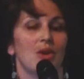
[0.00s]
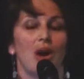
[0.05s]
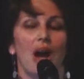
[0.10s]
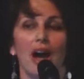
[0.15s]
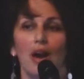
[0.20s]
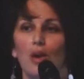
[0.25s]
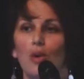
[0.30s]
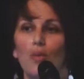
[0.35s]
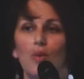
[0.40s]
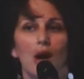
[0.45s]

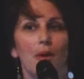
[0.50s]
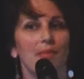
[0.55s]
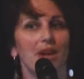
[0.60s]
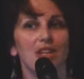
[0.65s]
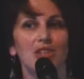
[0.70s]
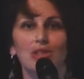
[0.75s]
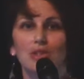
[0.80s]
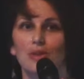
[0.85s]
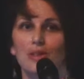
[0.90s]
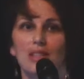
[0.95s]
I don't want my
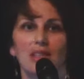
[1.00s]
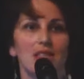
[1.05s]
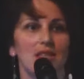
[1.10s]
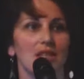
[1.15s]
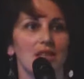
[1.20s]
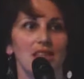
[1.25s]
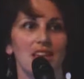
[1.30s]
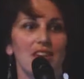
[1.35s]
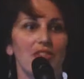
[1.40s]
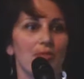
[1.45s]
students
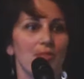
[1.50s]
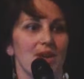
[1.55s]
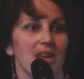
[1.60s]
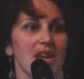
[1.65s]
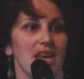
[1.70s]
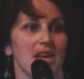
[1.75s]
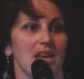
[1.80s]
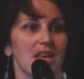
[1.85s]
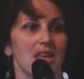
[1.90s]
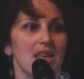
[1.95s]
to leave me
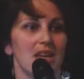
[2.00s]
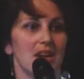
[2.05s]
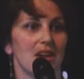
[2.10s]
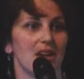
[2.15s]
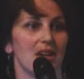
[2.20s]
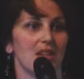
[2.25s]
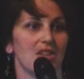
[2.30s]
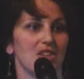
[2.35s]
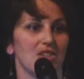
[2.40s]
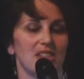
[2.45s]
in a
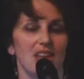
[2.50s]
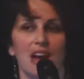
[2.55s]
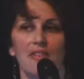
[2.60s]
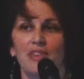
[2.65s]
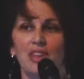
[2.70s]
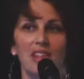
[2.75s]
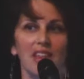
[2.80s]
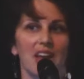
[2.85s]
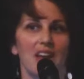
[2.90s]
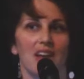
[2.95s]
year just
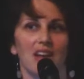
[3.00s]
having